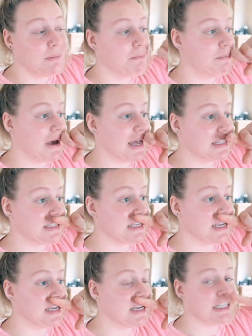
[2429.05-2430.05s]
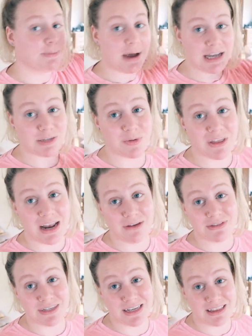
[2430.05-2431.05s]
but it's possible that I
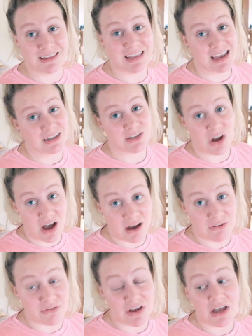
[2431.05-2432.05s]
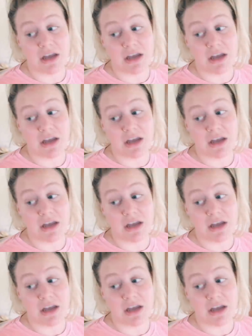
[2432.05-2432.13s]
have to take the legs off